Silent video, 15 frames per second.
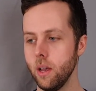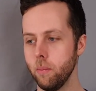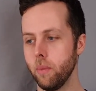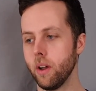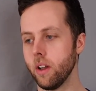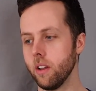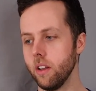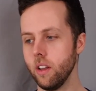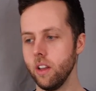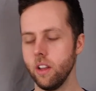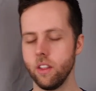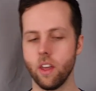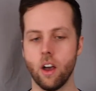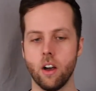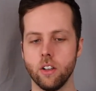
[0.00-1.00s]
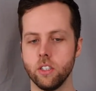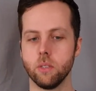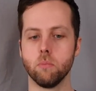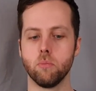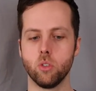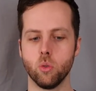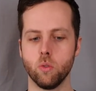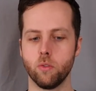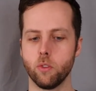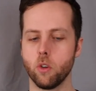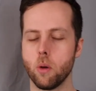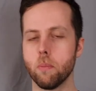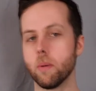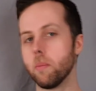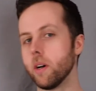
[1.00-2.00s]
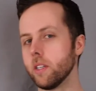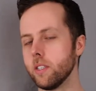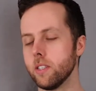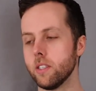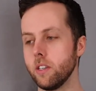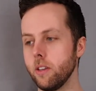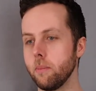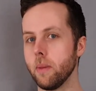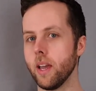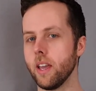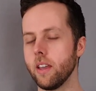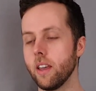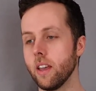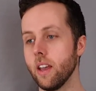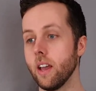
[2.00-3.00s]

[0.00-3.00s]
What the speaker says: but there are some sort of compromises that you make,